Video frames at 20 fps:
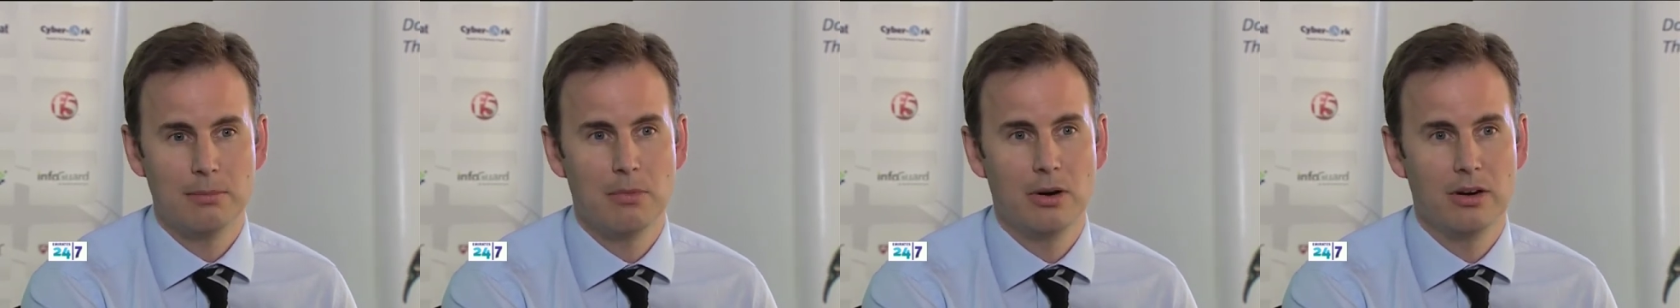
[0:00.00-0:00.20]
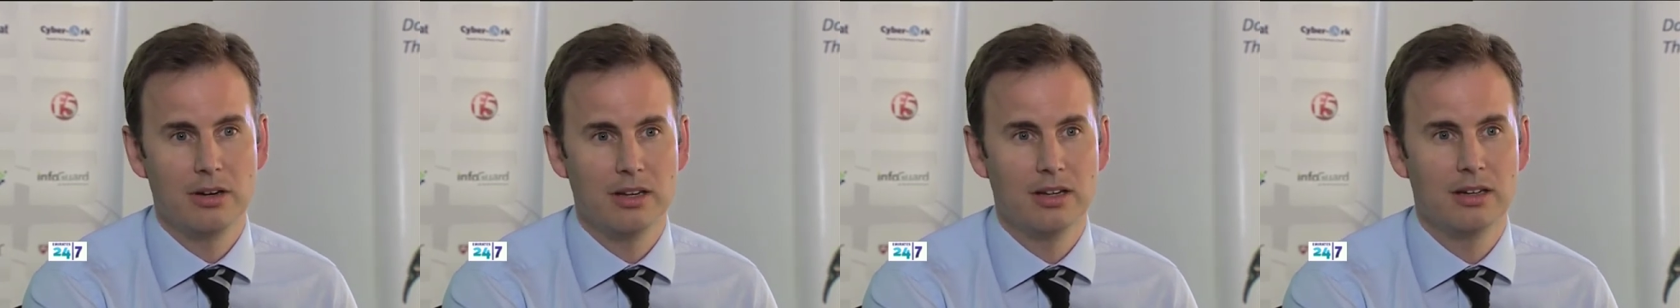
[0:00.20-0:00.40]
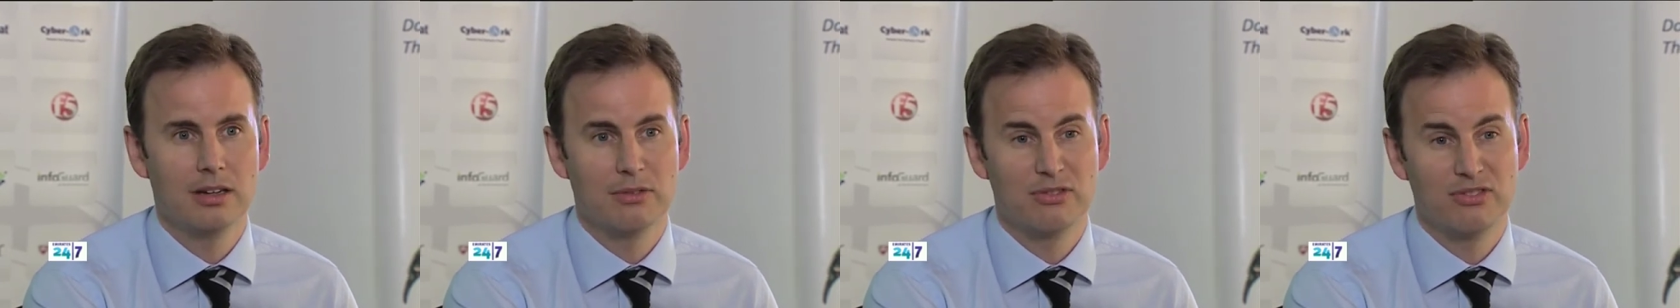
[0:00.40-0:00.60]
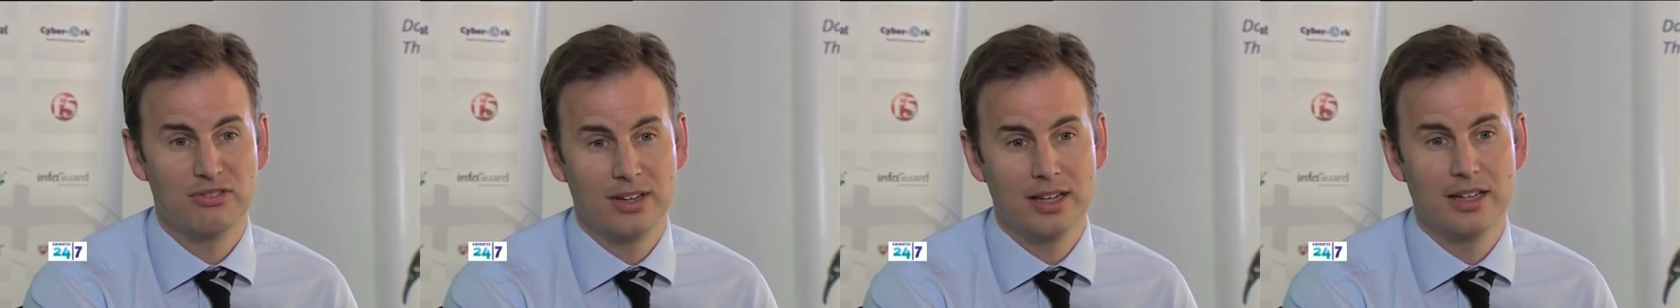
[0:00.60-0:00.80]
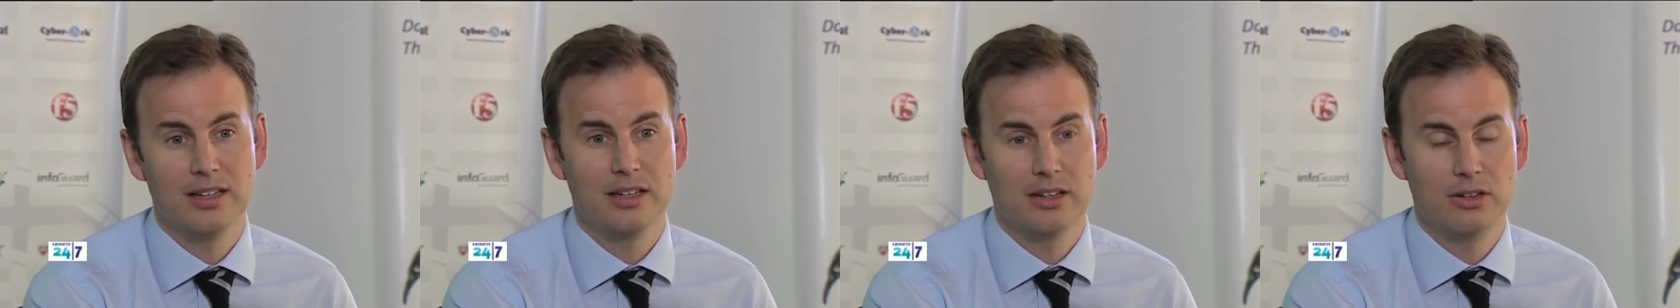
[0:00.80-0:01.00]
money in a
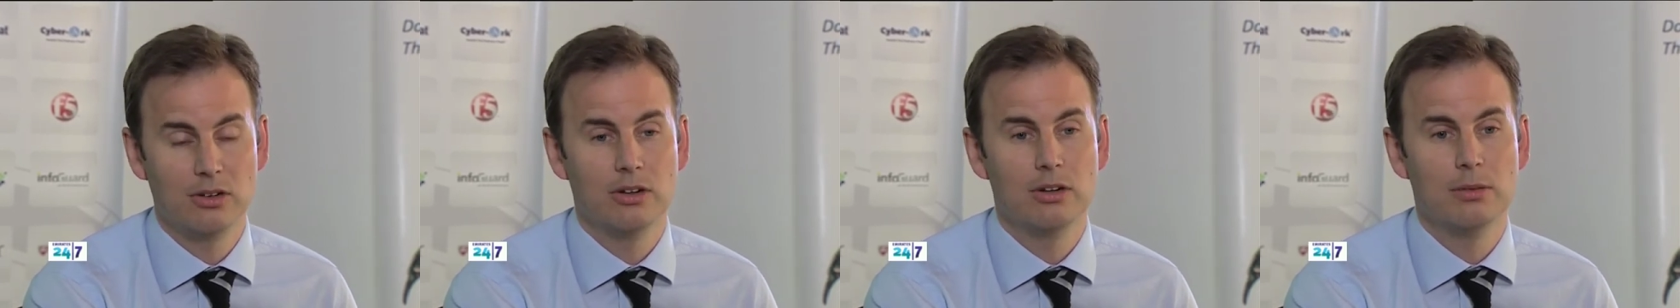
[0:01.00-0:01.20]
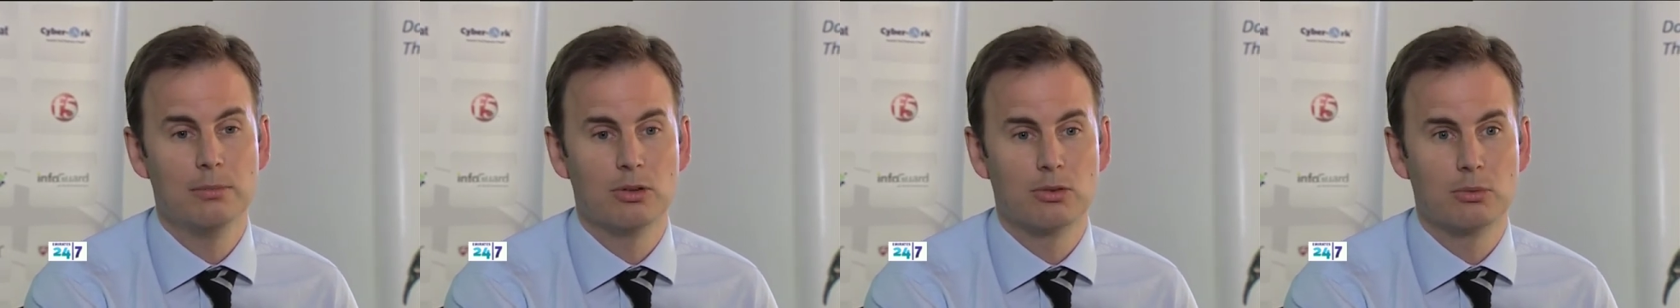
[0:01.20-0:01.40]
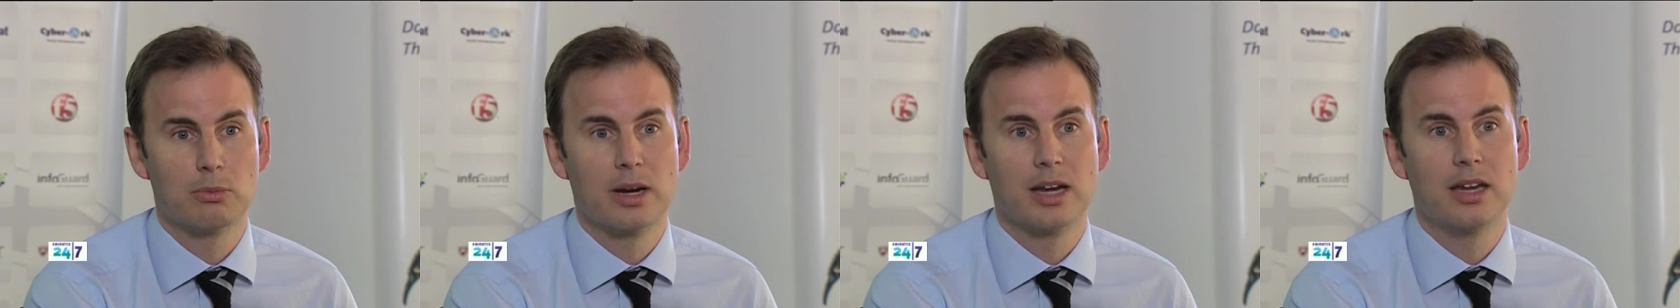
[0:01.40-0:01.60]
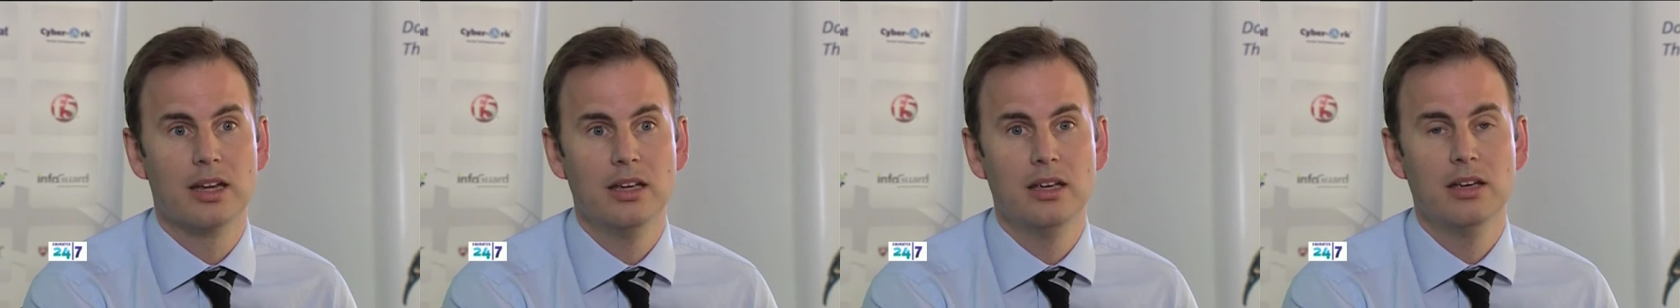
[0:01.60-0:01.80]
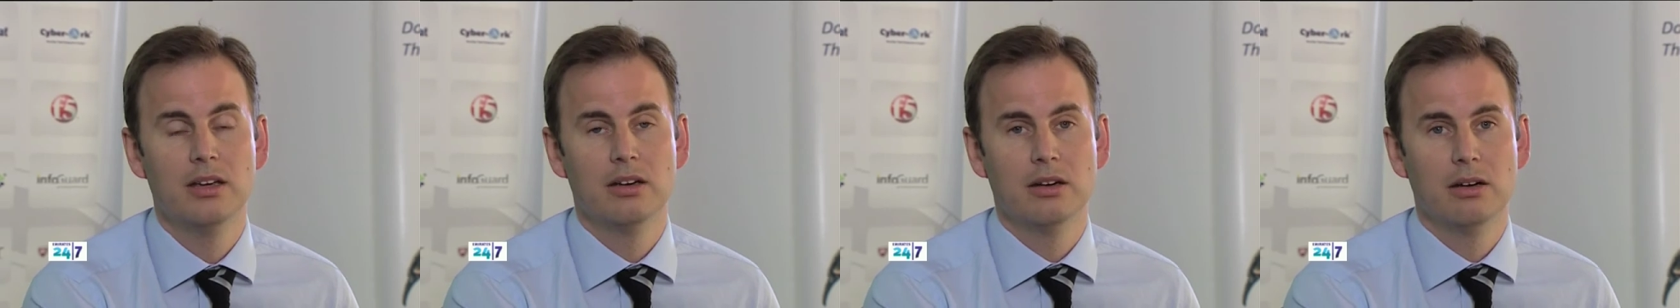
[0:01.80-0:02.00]
fairly anonymous way
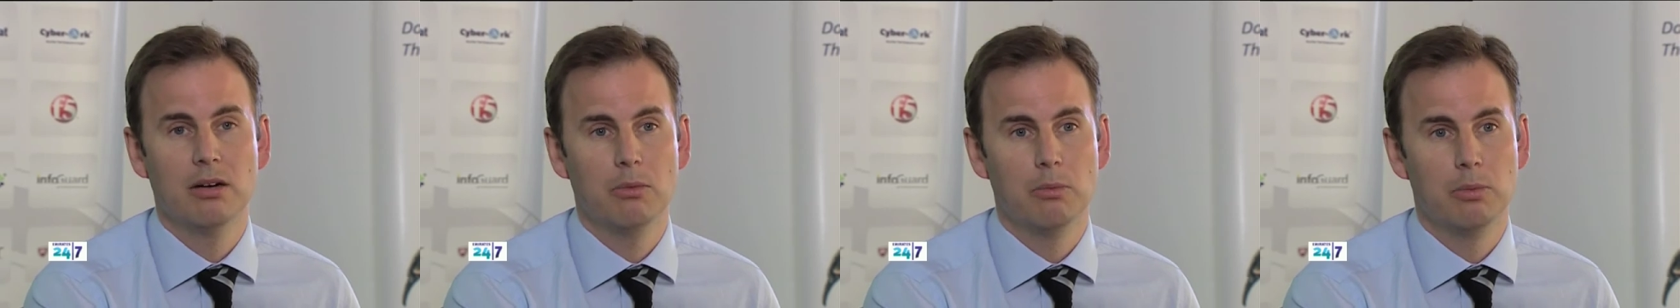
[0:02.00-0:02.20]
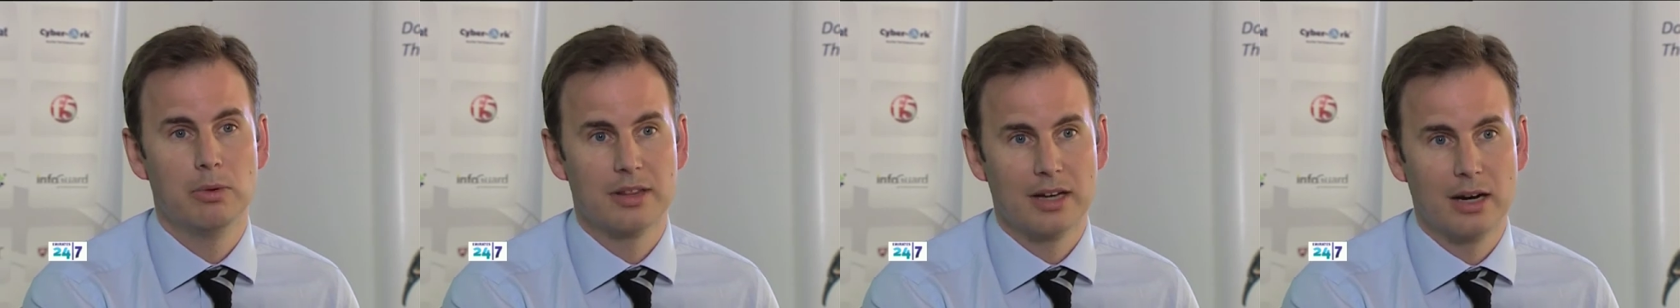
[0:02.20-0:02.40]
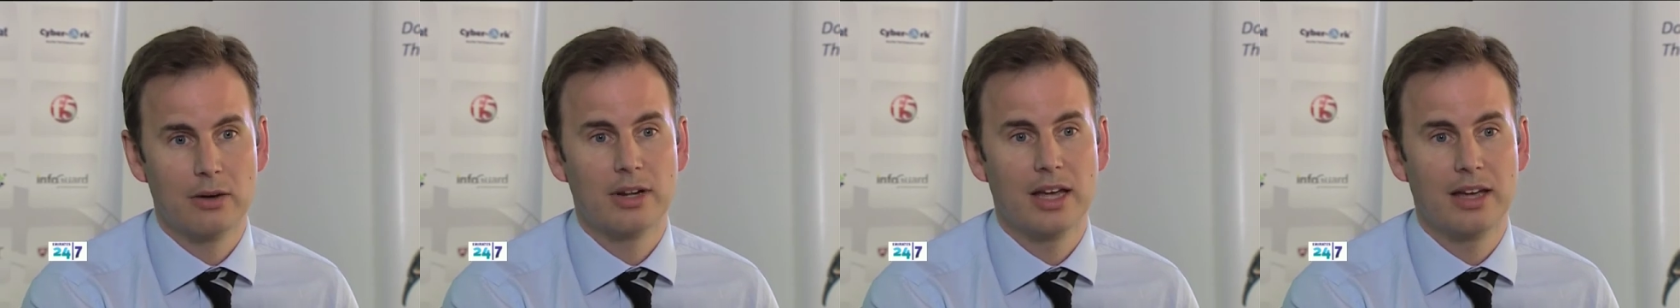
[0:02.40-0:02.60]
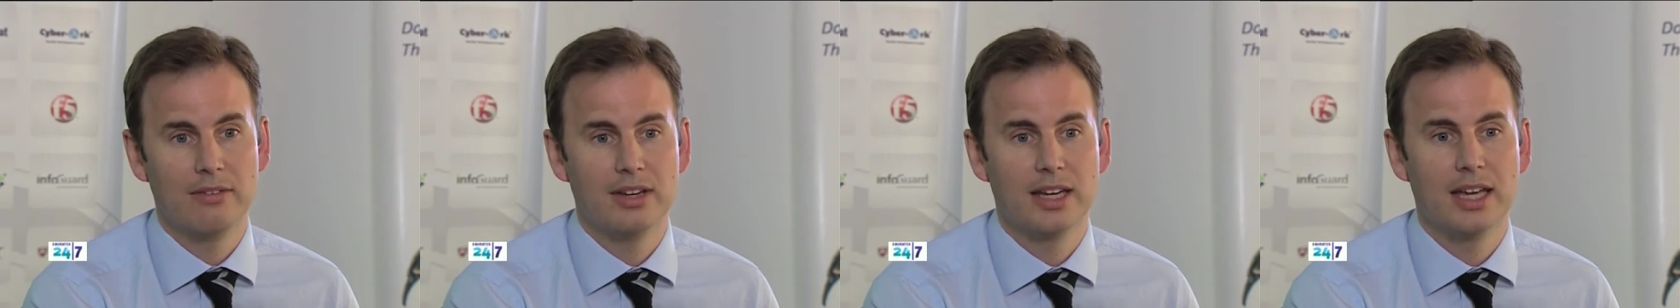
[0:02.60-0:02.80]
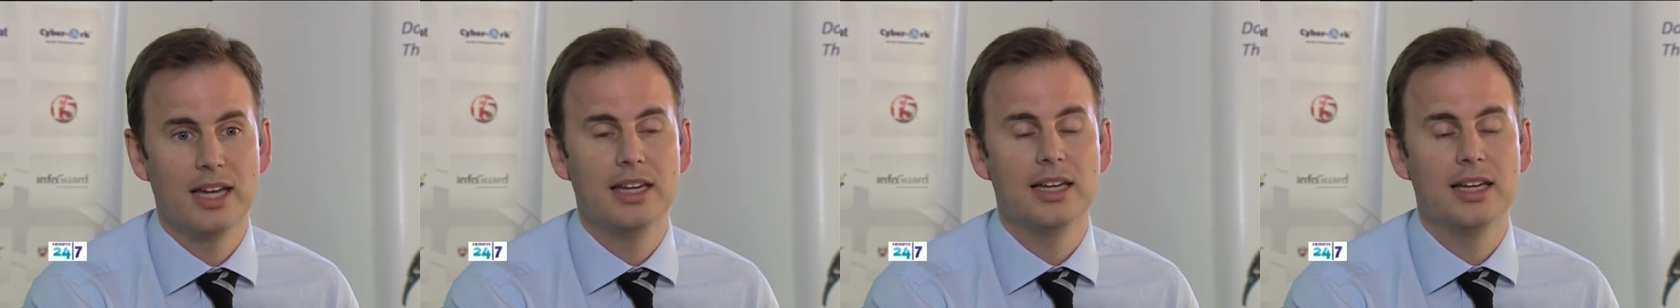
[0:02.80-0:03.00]
without having